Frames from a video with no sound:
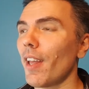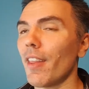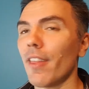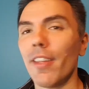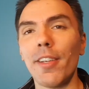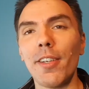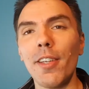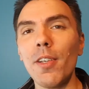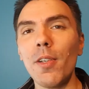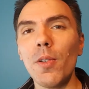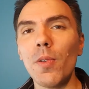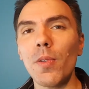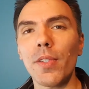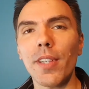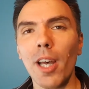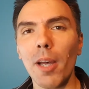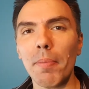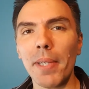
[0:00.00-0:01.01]
the
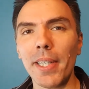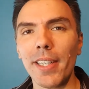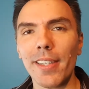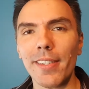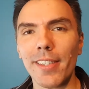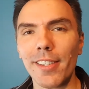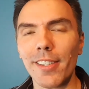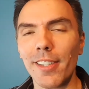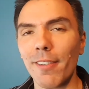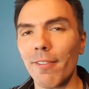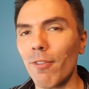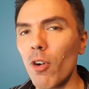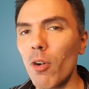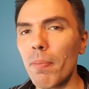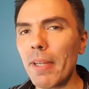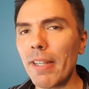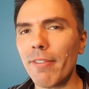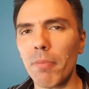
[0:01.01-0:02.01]
news, not because it's
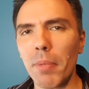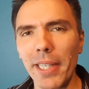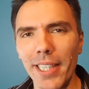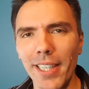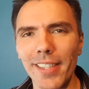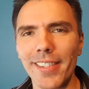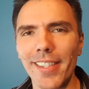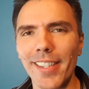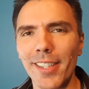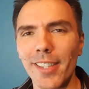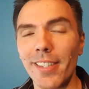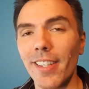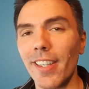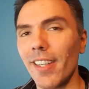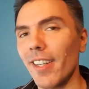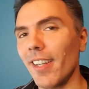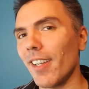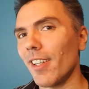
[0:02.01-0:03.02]
informative, because it's
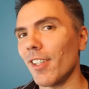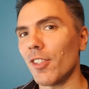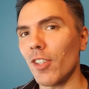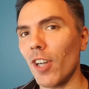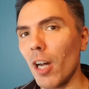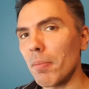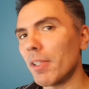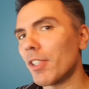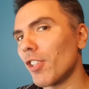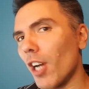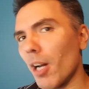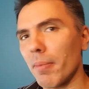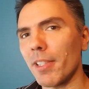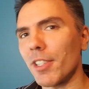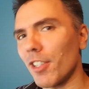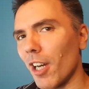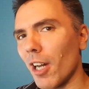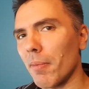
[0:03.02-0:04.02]
drama,
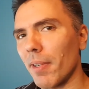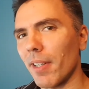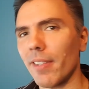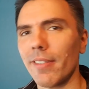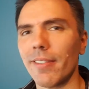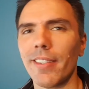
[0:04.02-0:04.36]
drama, drama.